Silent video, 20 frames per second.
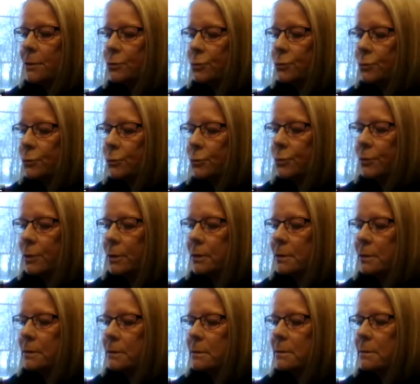the truth
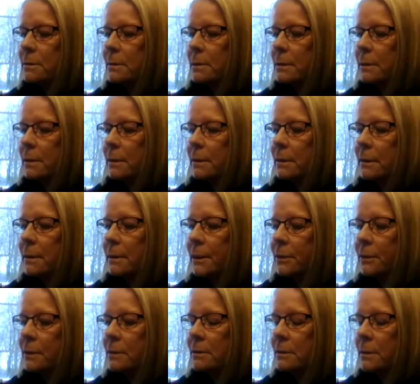is
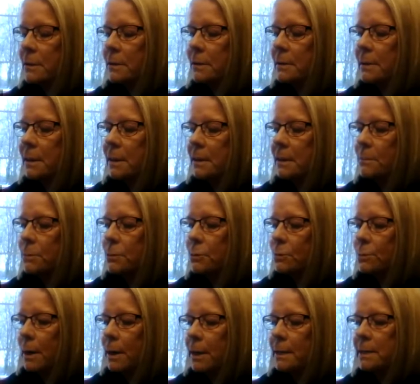that the sun
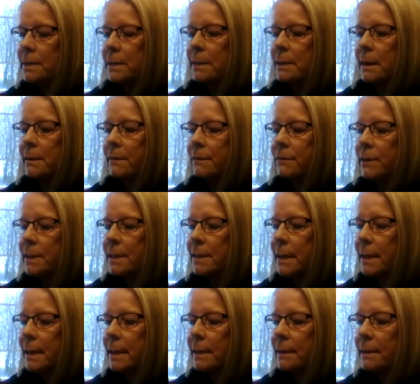keeps rising every
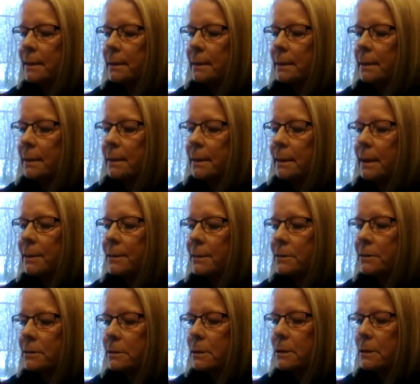day
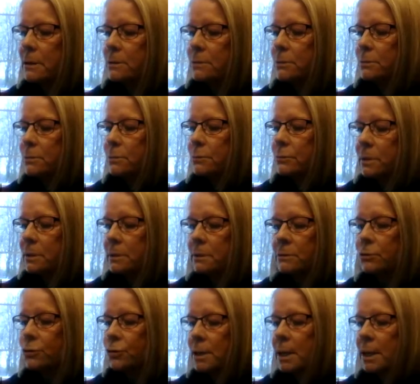and the stars
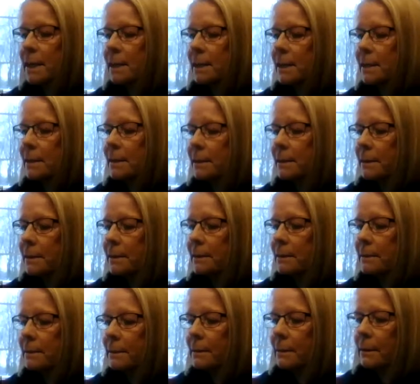still shine at
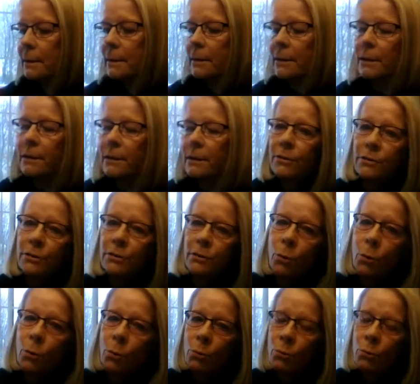night.
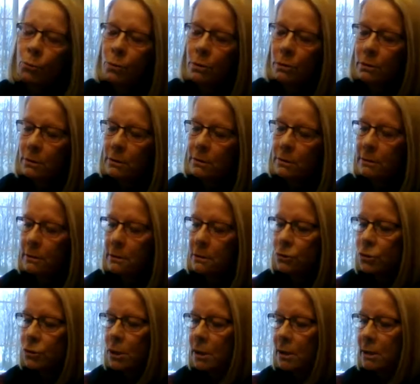The whole world
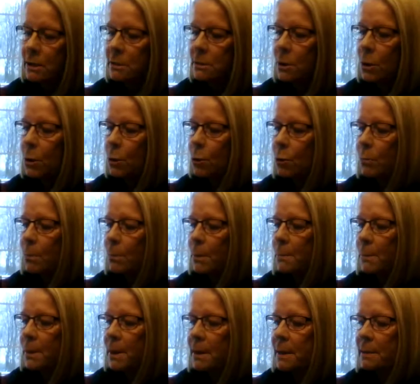shines
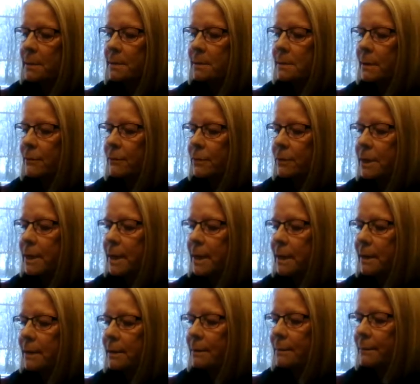hope upon us every
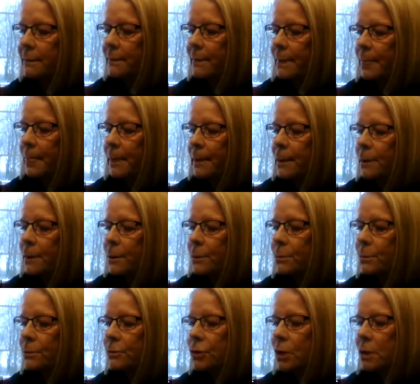day.
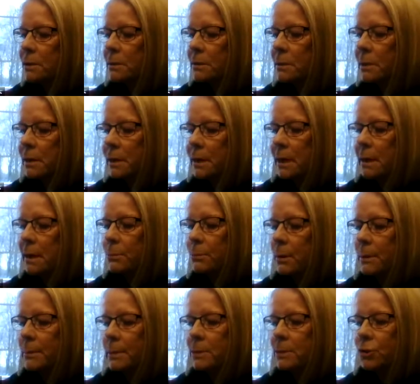We're just like
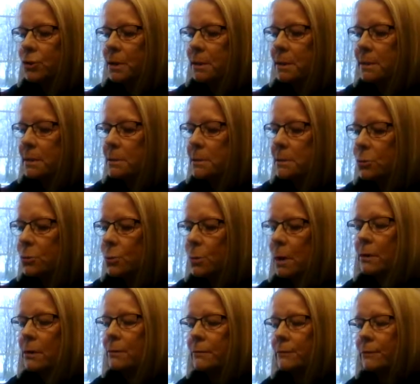Abram in Genesis
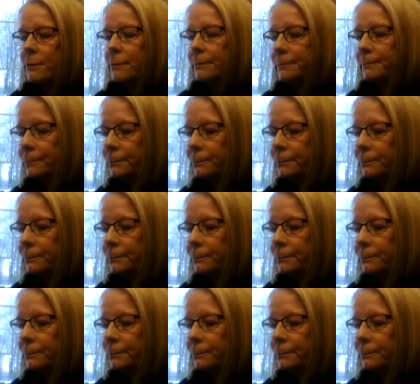12,